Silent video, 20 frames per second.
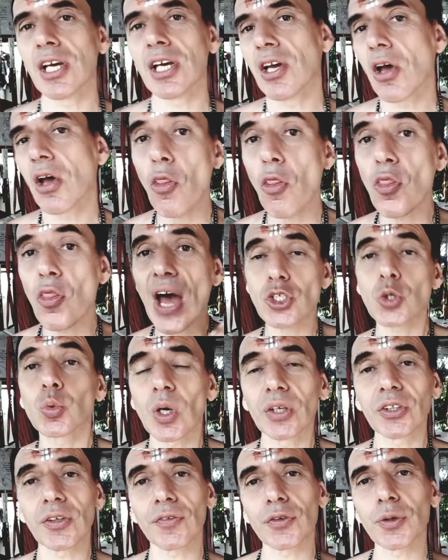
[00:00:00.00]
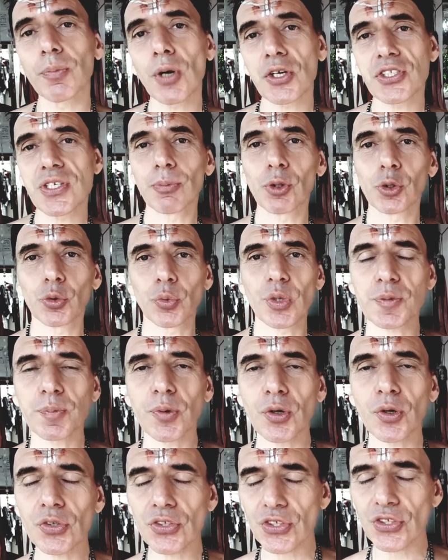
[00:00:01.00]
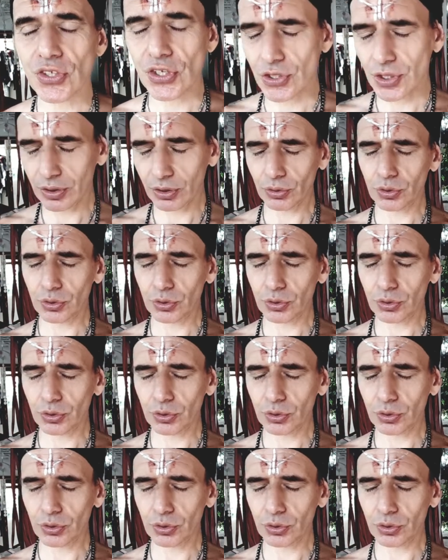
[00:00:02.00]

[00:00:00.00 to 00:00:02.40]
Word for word: That's one of the possible responses, you know,